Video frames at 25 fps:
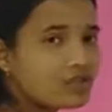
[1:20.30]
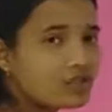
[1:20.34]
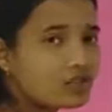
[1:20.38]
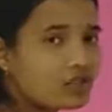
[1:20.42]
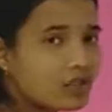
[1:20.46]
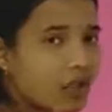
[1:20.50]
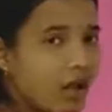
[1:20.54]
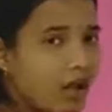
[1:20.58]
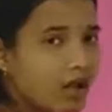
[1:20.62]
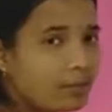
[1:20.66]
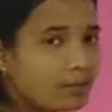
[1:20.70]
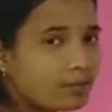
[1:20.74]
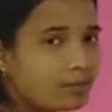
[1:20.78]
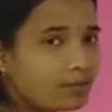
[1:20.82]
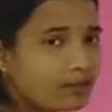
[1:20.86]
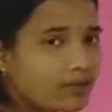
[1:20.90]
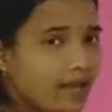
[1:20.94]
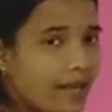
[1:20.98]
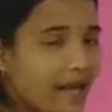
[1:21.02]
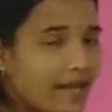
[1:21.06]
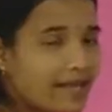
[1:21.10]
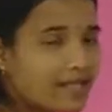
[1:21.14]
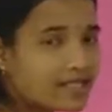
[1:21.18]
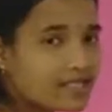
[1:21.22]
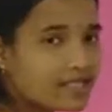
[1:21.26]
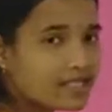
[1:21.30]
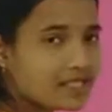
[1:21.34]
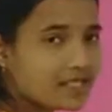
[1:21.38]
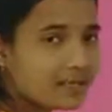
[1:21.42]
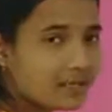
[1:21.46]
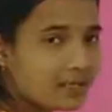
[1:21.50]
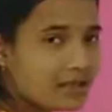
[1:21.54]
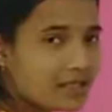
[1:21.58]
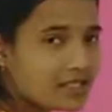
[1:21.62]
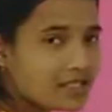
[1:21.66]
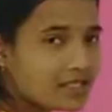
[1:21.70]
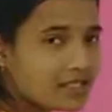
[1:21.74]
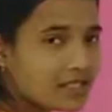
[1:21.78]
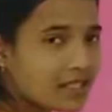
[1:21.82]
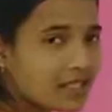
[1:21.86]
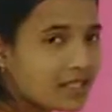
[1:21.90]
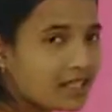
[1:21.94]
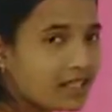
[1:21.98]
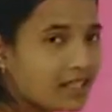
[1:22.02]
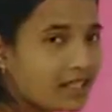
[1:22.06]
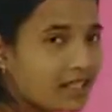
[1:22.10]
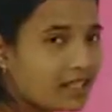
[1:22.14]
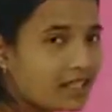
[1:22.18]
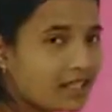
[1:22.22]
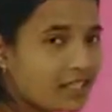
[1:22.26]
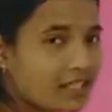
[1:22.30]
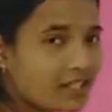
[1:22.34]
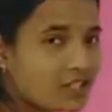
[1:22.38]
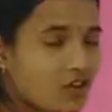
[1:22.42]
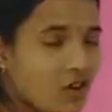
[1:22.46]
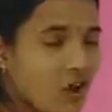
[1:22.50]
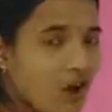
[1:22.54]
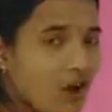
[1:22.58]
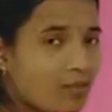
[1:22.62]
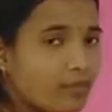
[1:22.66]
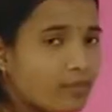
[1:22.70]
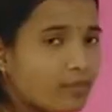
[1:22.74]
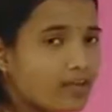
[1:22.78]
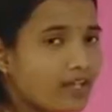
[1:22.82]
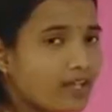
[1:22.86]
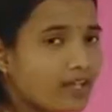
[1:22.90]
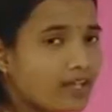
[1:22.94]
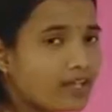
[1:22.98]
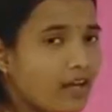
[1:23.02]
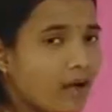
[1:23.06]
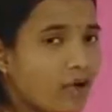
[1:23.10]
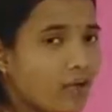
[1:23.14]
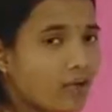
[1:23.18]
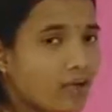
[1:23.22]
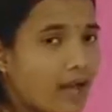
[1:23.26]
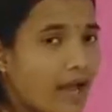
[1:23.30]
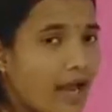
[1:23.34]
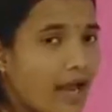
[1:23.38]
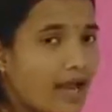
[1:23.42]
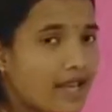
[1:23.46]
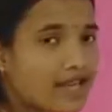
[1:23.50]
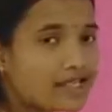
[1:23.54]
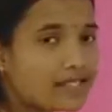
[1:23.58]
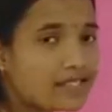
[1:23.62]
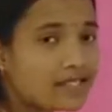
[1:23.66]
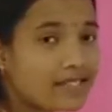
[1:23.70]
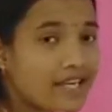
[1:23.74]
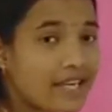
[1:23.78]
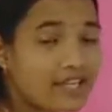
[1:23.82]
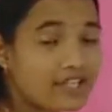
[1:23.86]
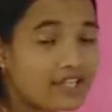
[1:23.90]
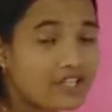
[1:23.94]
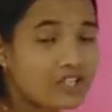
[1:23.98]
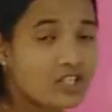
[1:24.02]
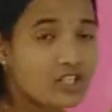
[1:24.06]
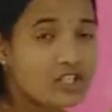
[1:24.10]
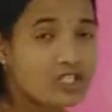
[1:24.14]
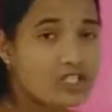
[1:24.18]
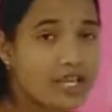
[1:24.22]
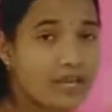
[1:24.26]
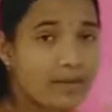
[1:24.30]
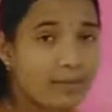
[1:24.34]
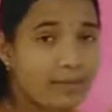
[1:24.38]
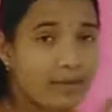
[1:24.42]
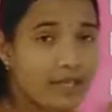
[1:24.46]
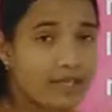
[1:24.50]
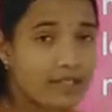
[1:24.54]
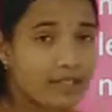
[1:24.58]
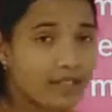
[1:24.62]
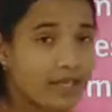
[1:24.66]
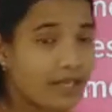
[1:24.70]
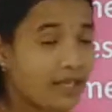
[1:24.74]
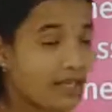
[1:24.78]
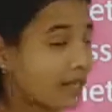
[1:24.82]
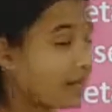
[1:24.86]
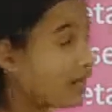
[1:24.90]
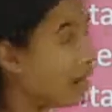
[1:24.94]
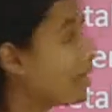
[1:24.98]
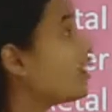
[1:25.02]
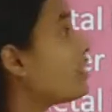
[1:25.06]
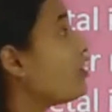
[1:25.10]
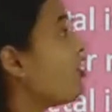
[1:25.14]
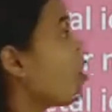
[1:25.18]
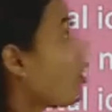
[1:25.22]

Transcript: soft, acid base theory. It is commonly known as HSAB theory,